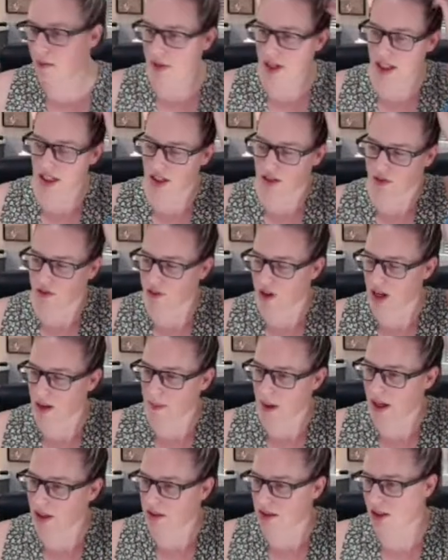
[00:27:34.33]
It's free
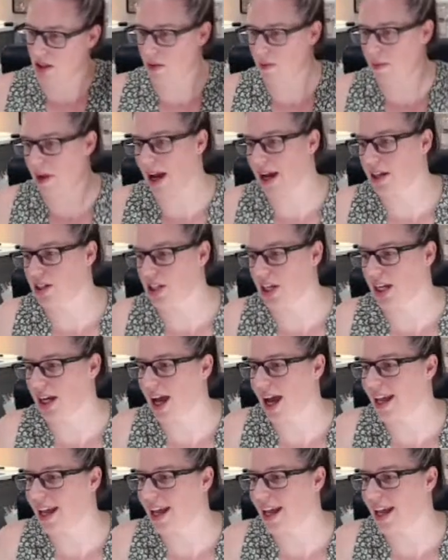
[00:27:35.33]
postage and packaging,